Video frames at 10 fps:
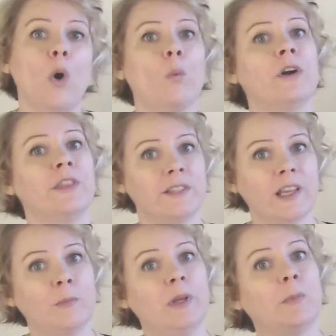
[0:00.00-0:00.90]
where the
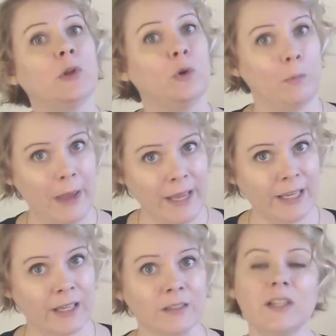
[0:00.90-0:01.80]
same people who make
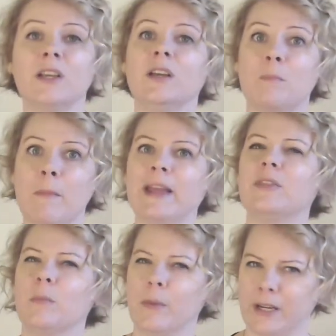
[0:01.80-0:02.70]
it make
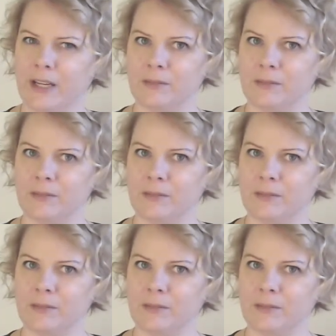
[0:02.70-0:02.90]
the money.